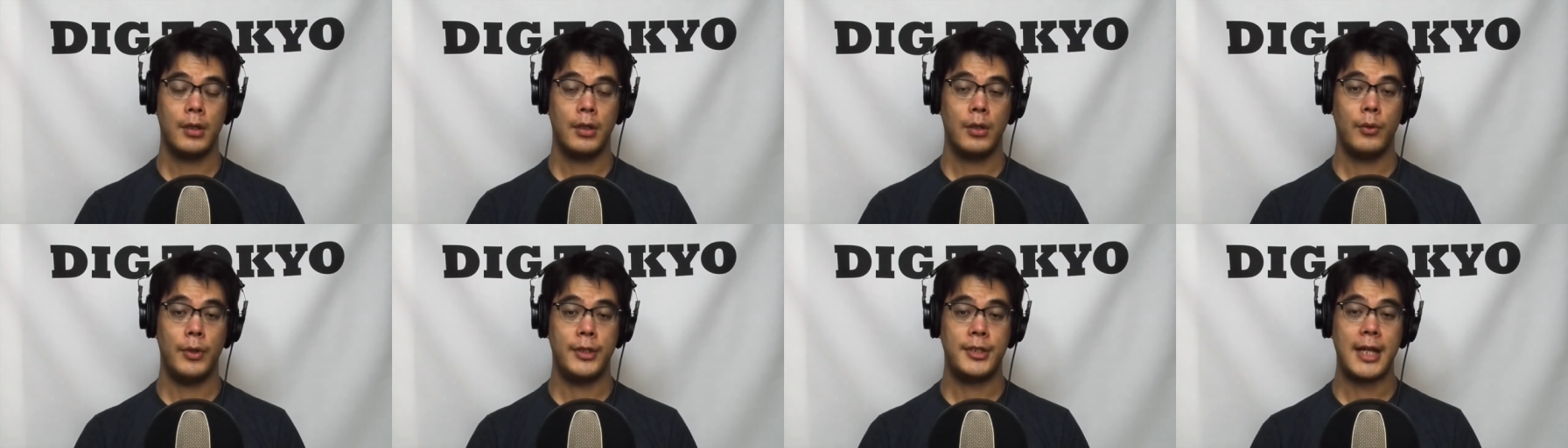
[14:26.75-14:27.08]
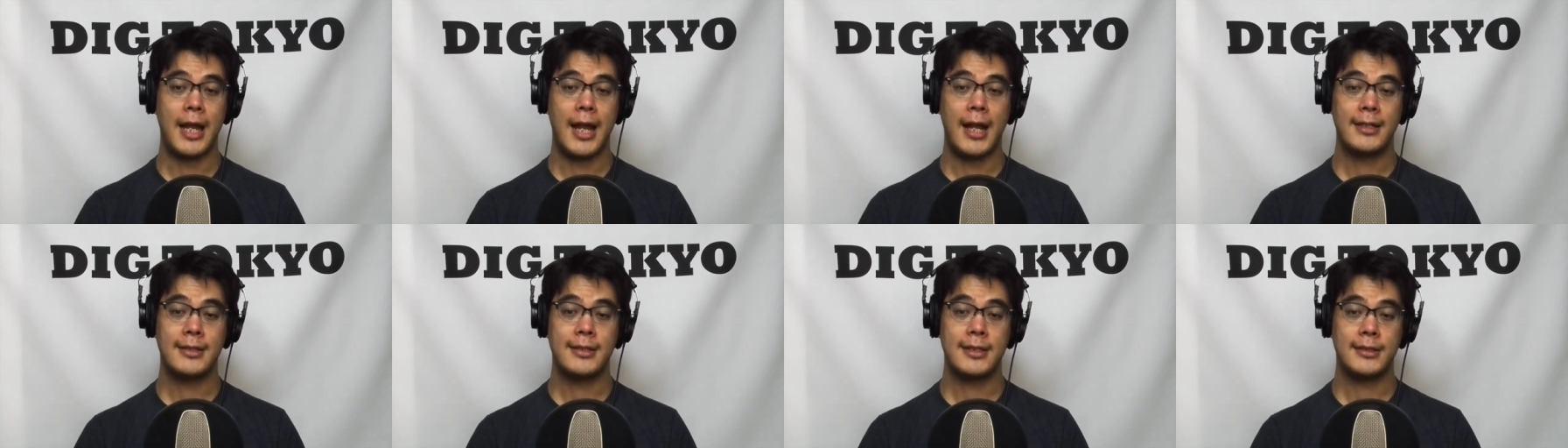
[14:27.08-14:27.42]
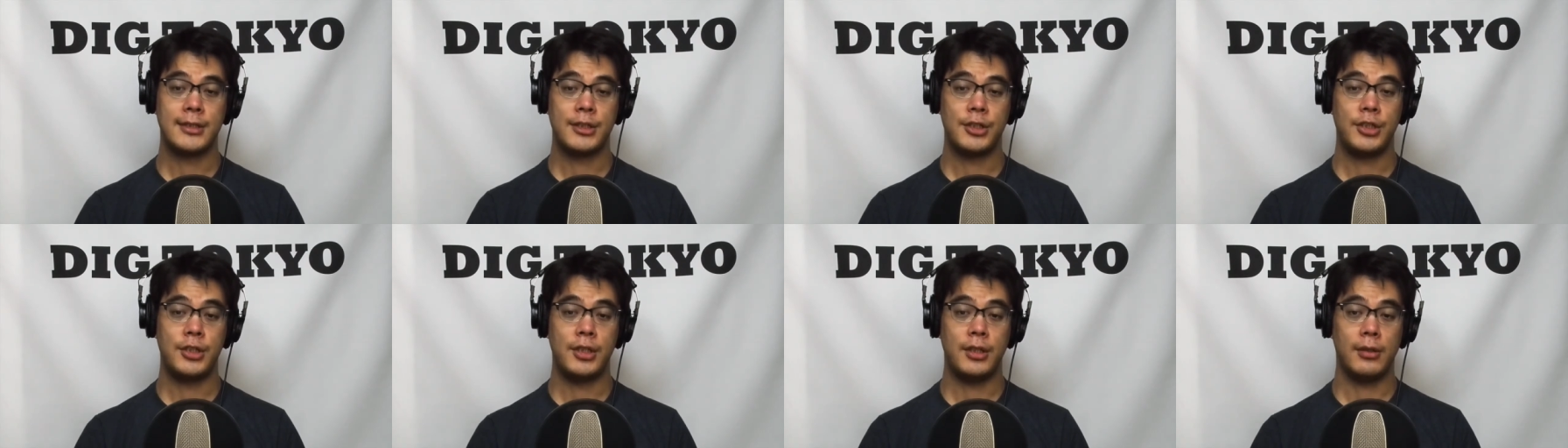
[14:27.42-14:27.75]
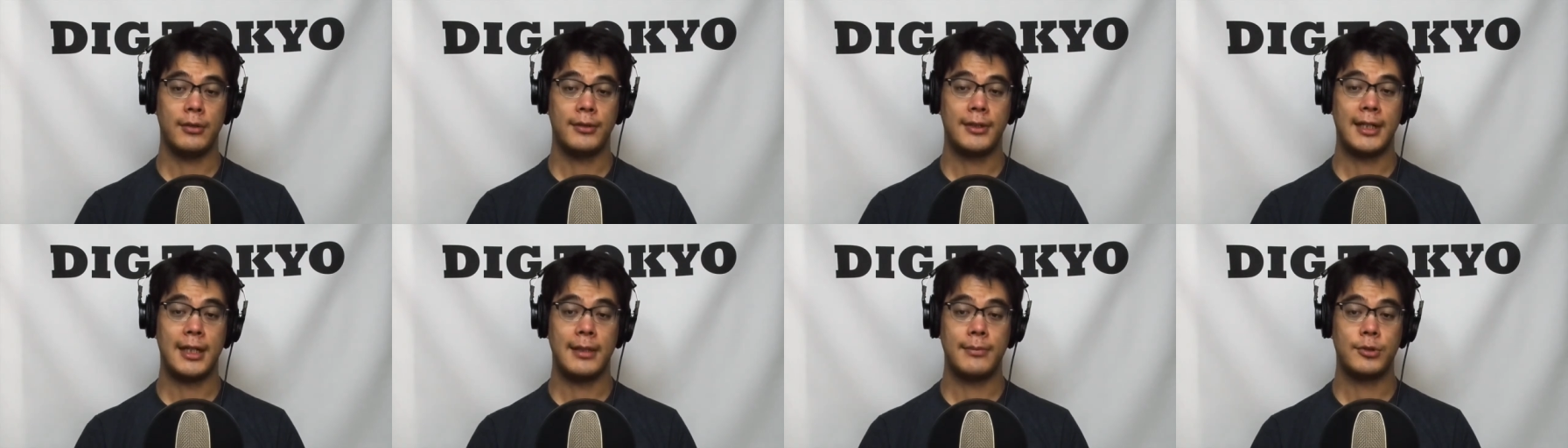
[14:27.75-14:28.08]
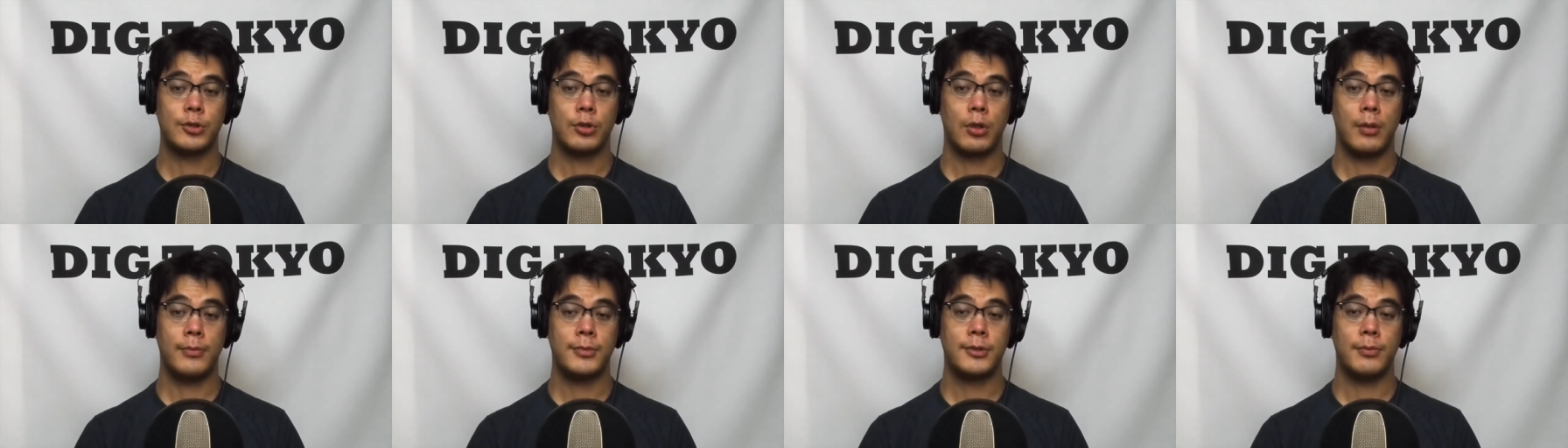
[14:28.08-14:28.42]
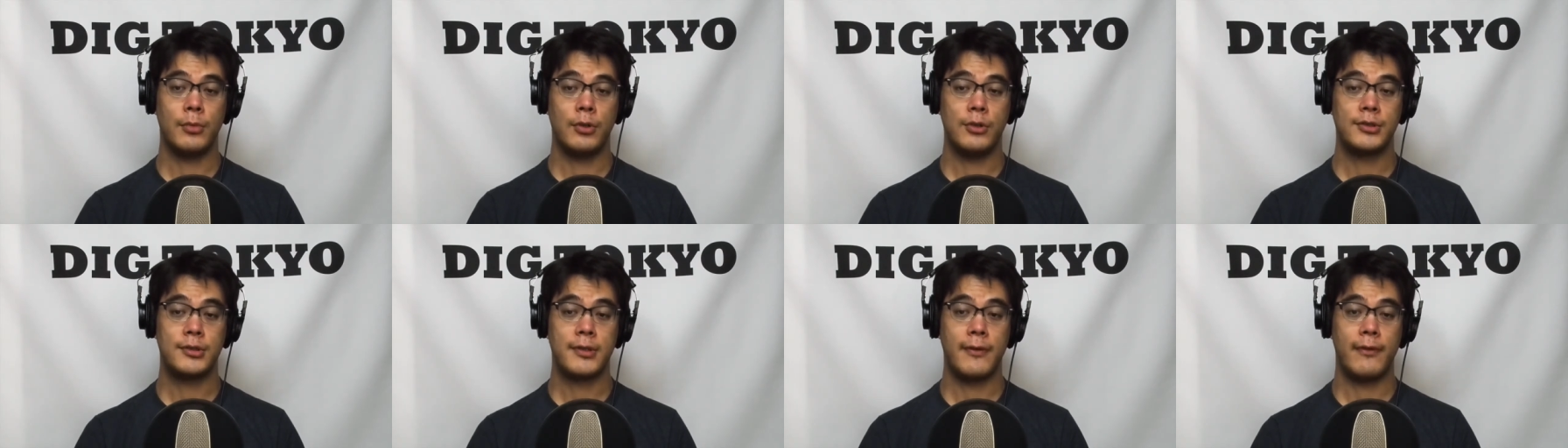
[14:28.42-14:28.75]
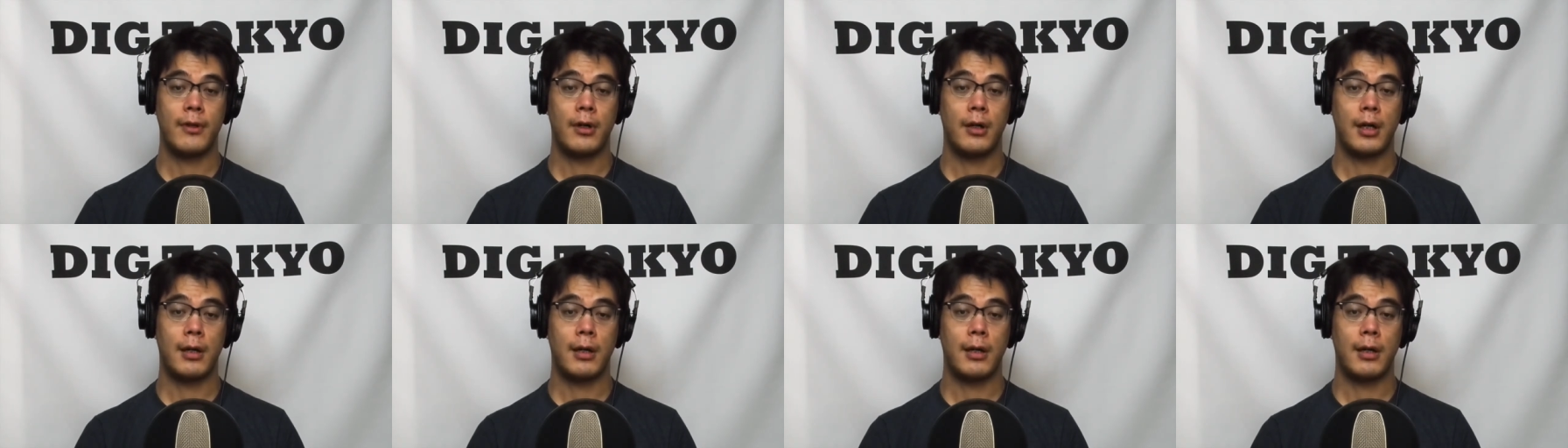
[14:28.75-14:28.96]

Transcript: which acts as a shield that absorbs most of the